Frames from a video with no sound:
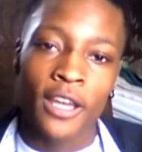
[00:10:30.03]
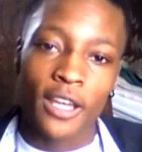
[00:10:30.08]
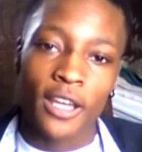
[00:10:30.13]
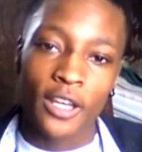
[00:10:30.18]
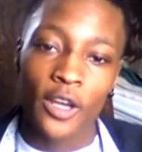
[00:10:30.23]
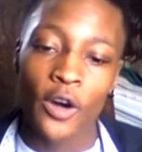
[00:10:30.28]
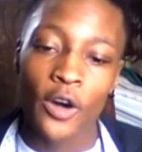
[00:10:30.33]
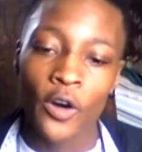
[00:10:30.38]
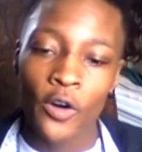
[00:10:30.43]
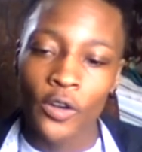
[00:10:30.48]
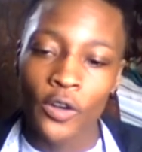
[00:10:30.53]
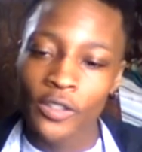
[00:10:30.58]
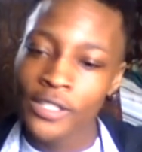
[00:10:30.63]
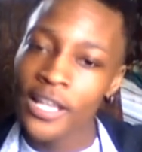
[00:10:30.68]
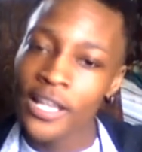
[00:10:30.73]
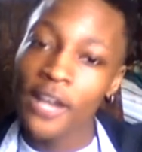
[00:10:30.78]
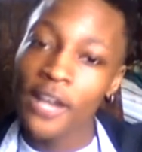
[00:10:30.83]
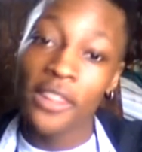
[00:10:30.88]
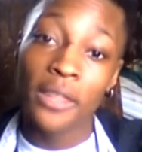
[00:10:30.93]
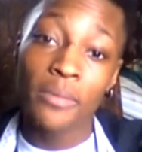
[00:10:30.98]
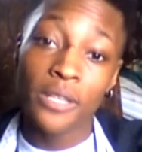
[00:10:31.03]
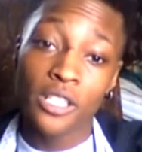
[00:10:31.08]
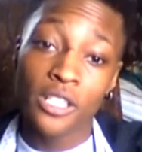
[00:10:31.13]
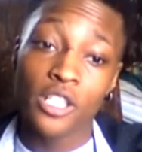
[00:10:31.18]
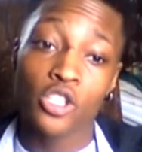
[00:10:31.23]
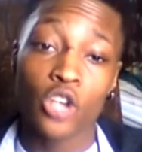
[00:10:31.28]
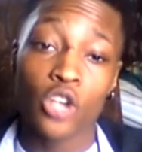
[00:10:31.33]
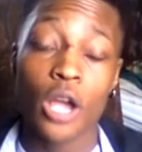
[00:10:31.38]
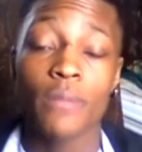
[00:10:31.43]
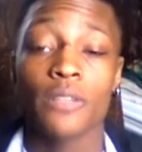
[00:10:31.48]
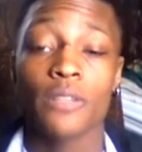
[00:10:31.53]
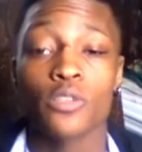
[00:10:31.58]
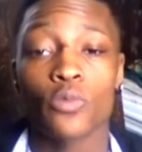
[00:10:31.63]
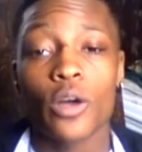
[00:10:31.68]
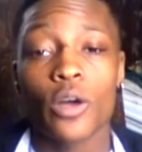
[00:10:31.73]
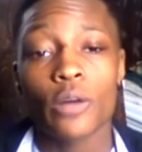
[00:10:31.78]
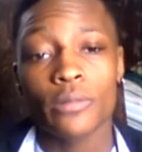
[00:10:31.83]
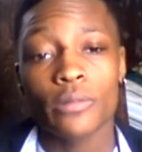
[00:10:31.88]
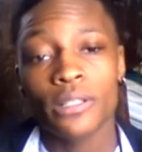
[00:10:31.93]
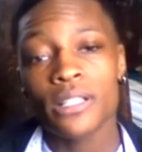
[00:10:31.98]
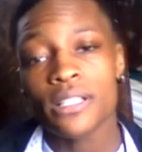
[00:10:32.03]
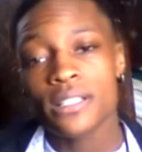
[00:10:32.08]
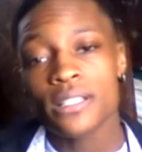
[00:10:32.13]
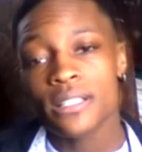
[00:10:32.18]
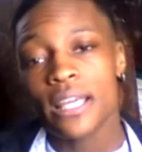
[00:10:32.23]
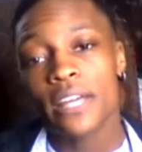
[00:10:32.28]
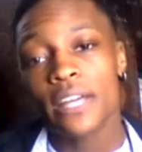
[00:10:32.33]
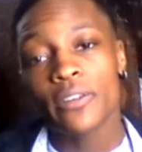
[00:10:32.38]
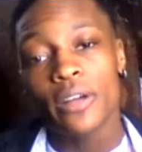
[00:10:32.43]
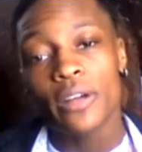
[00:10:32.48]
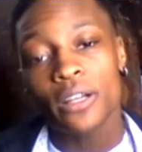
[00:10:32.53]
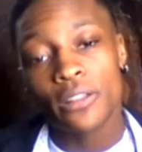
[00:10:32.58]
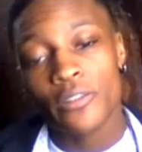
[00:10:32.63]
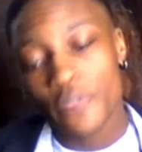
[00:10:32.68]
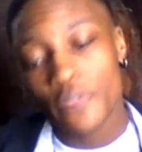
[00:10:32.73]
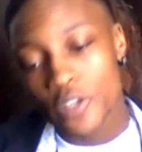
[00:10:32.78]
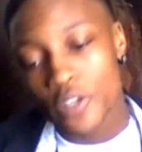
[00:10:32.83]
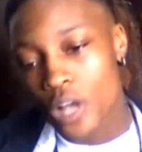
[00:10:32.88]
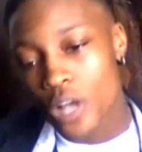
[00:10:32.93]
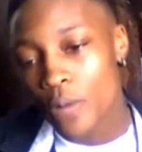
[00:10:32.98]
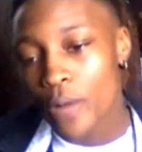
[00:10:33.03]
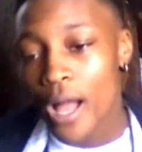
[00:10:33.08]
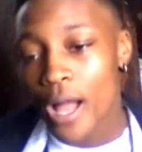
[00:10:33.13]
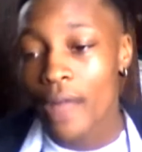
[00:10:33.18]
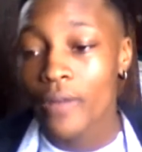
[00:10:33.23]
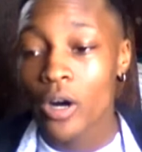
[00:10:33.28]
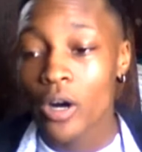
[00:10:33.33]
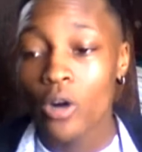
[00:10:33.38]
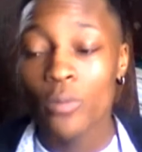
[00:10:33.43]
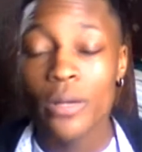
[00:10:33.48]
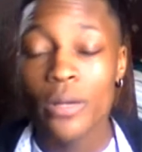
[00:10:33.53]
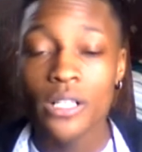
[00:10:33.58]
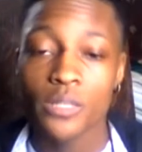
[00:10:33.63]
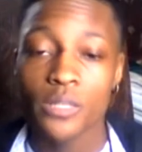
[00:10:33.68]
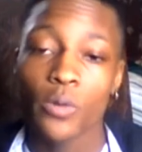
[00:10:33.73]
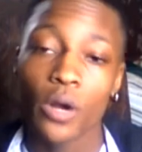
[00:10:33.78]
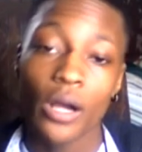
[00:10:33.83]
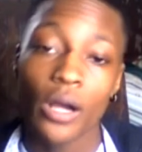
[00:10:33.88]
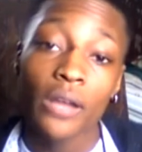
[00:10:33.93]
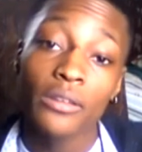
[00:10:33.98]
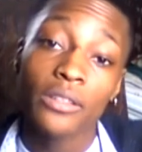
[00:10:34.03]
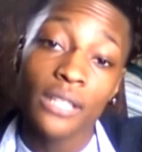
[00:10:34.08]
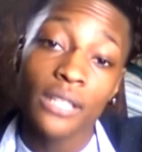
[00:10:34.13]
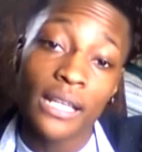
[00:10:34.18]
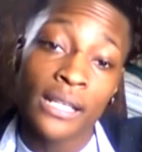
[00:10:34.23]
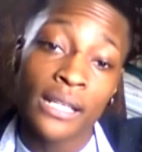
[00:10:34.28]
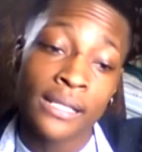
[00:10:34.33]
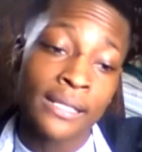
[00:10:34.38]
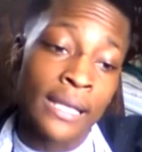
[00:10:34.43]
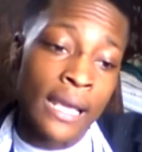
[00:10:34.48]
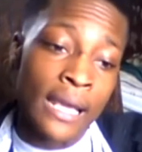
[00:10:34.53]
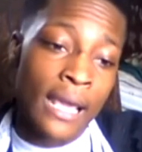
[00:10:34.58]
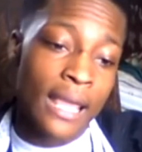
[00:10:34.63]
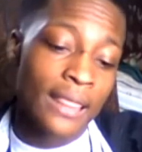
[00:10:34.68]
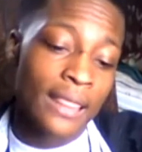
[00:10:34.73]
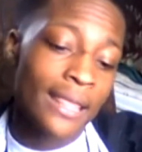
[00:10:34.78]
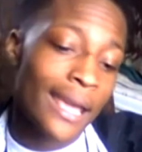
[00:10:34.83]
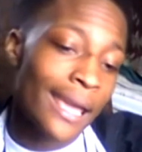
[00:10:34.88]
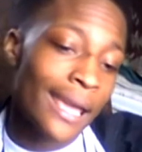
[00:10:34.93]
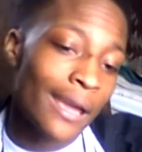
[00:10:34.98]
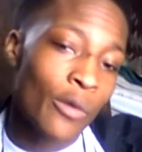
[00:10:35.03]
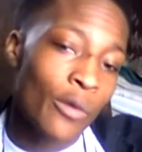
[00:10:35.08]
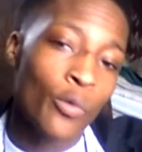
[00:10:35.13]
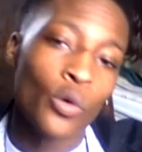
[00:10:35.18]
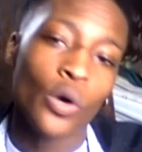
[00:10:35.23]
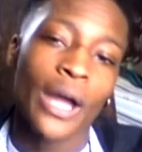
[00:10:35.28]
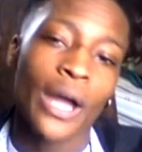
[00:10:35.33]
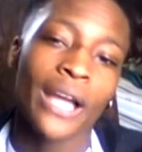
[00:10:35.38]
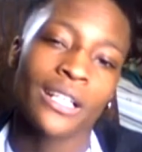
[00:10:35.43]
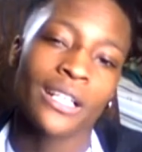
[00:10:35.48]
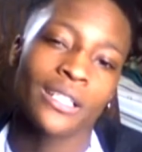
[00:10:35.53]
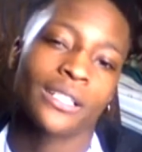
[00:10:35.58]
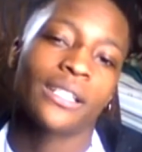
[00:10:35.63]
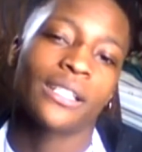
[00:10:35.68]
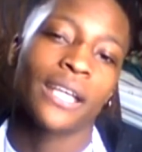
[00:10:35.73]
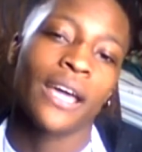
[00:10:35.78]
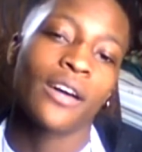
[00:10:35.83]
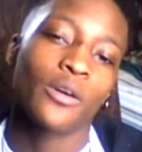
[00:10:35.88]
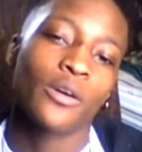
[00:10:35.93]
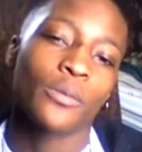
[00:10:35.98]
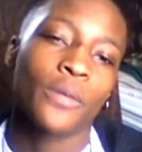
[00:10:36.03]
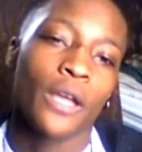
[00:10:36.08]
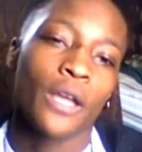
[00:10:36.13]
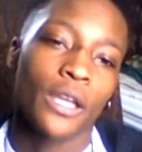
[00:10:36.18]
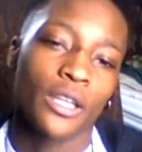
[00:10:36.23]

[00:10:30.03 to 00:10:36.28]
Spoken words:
You know, tell them to subscribe as well, because later on in the future I will have a whole bunch more other things that will actually help.